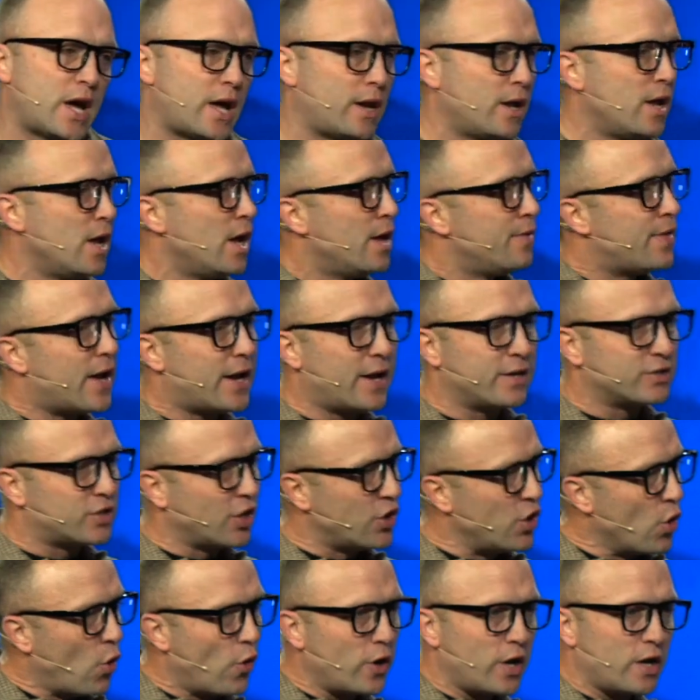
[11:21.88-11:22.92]
that is
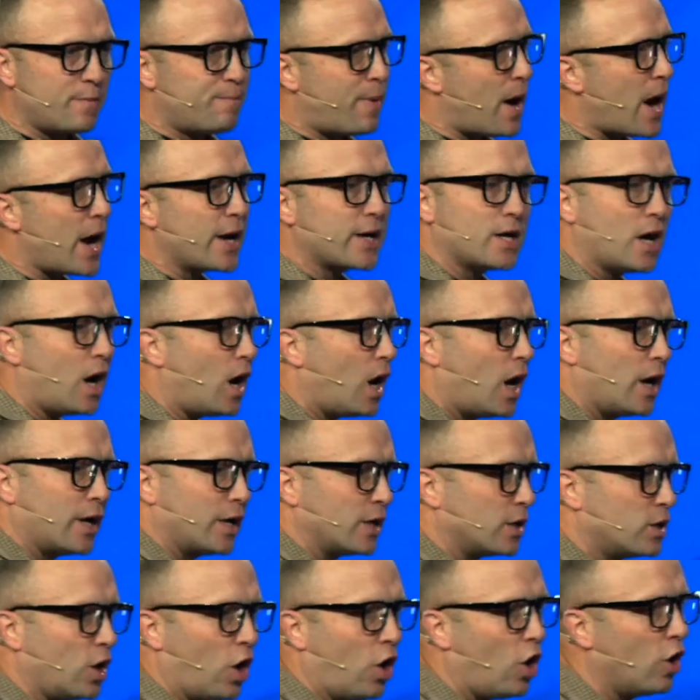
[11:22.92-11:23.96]
anointed by God
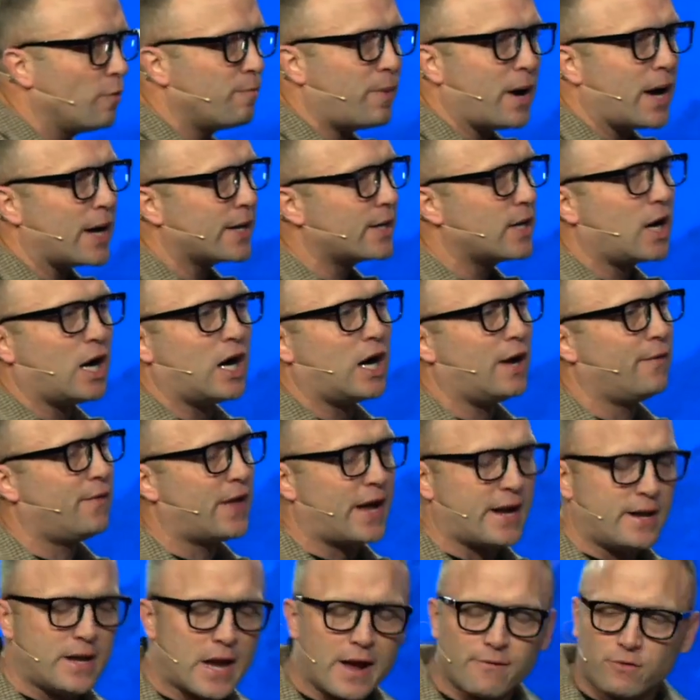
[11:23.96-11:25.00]
and called by God.
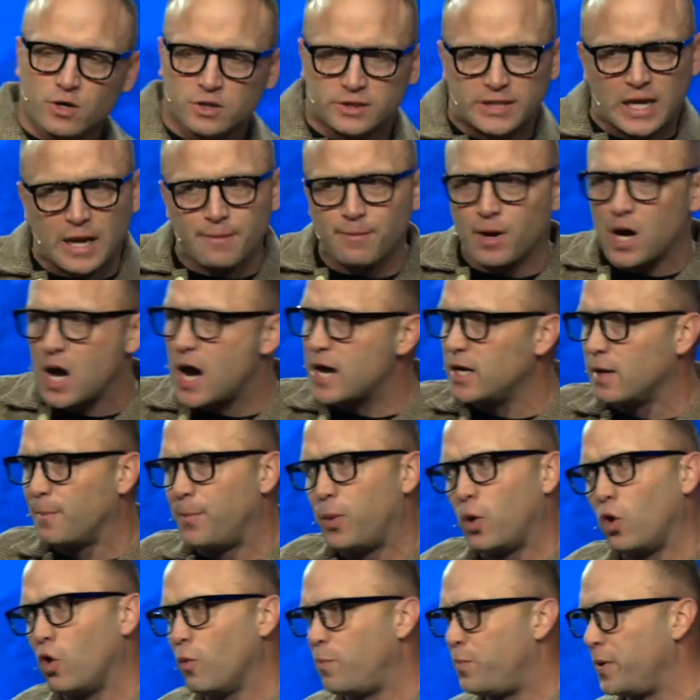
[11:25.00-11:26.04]
They never stand behind a
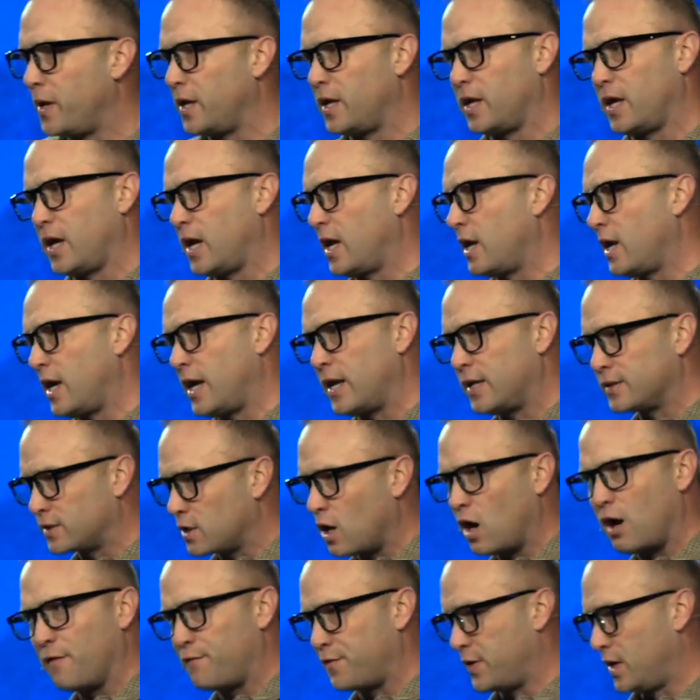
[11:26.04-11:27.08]
pulpit and is
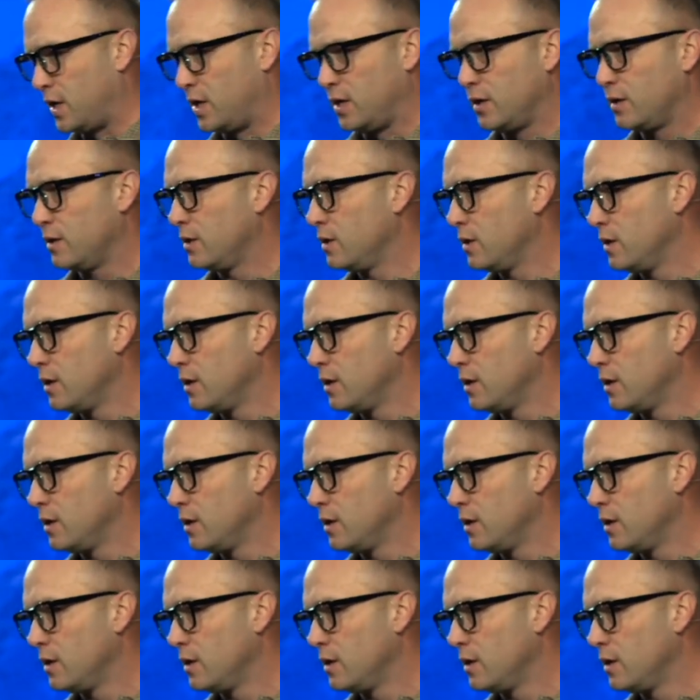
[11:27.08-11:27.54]
confident.